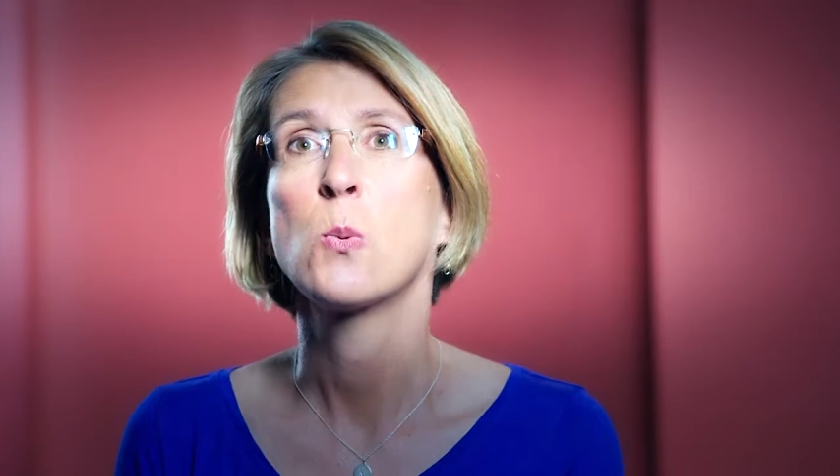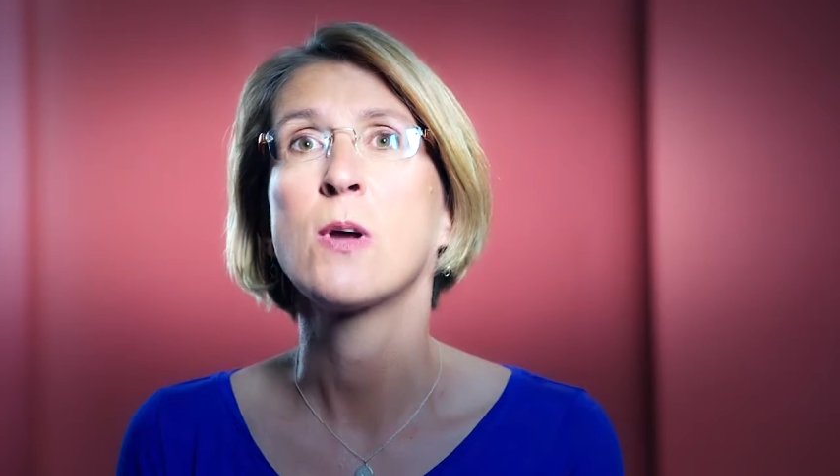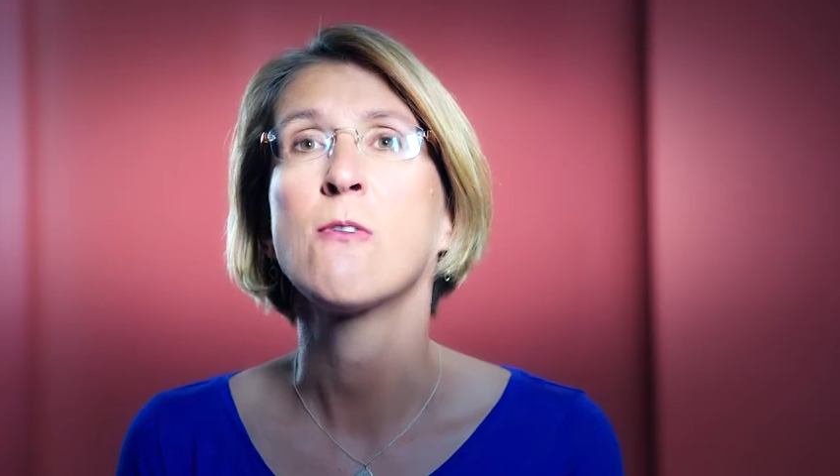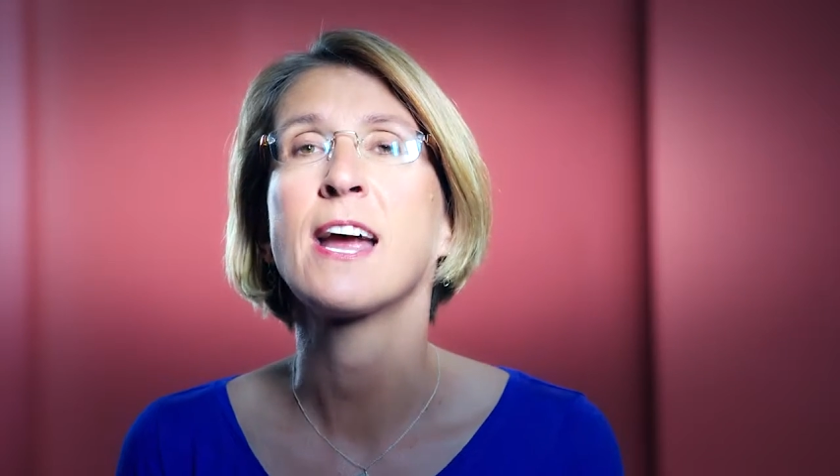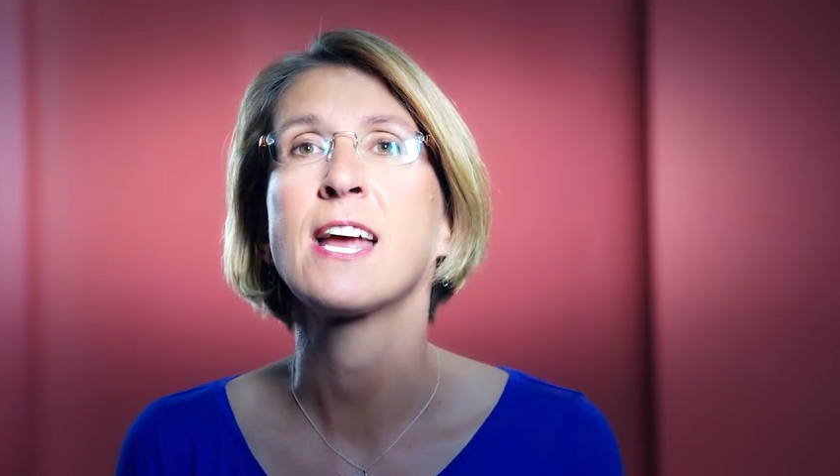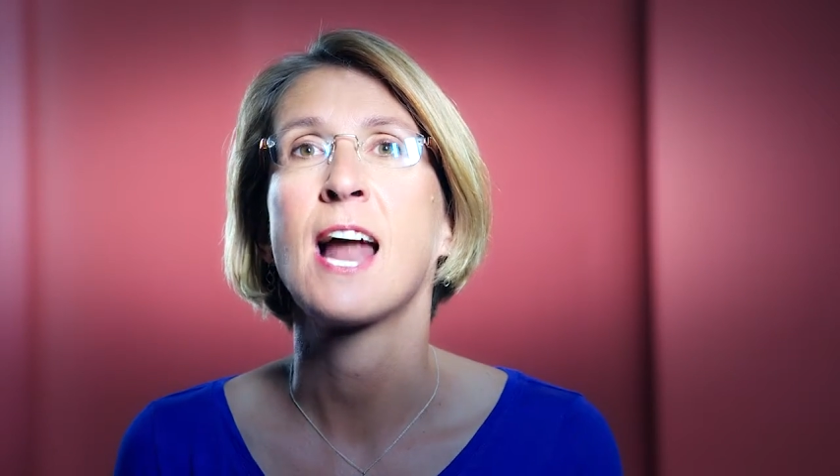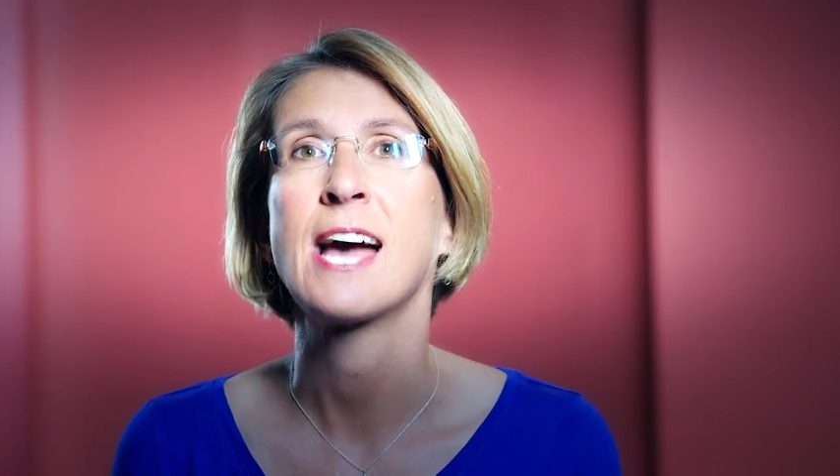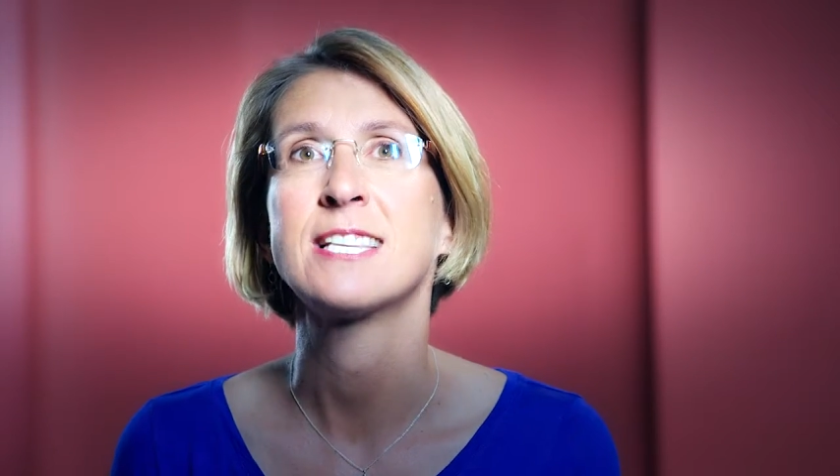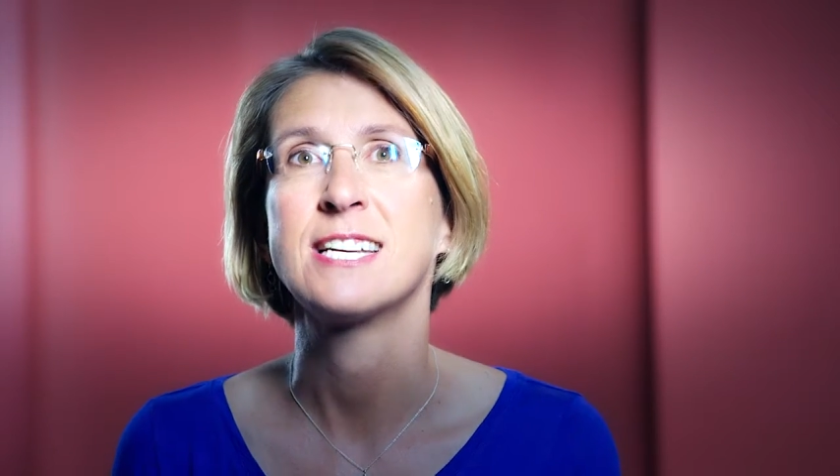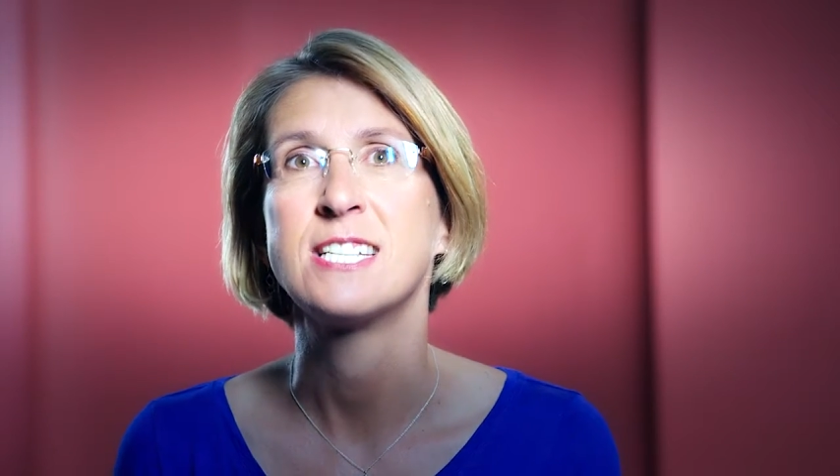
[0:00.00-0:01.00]
we recognize
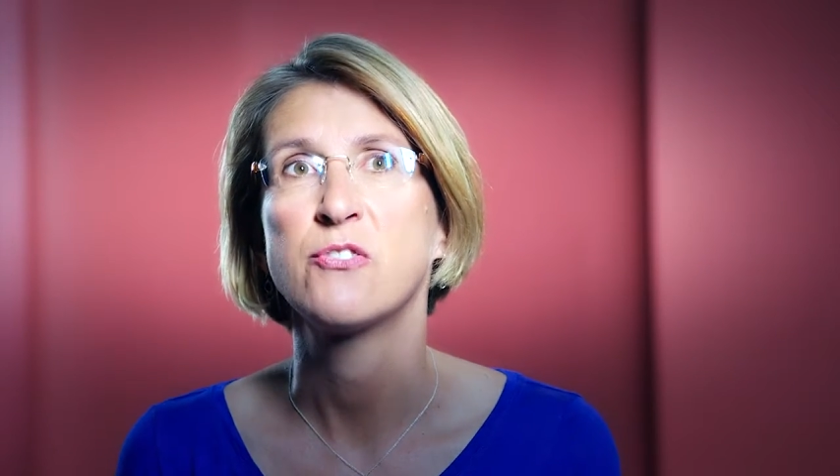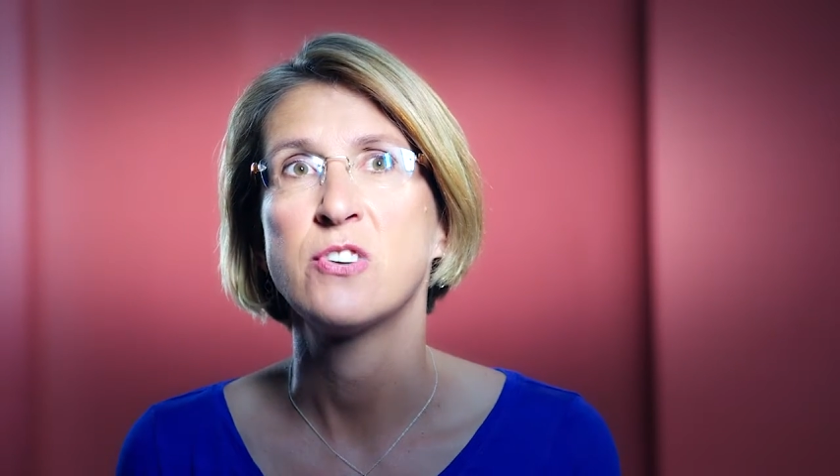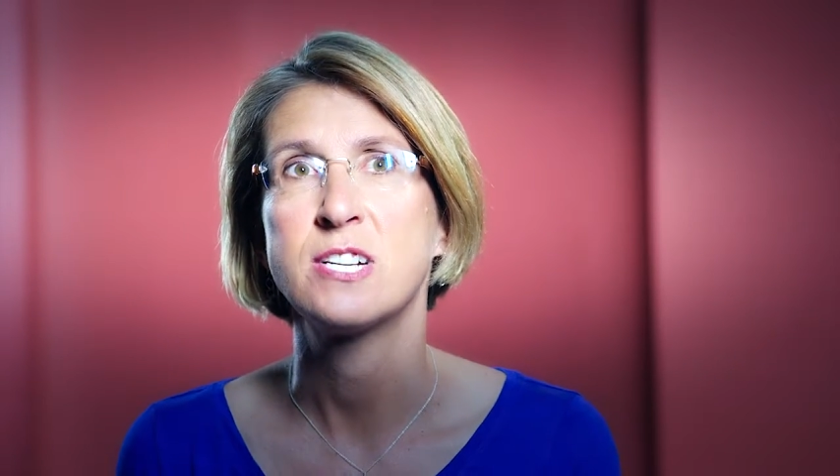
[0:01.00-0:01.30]
that different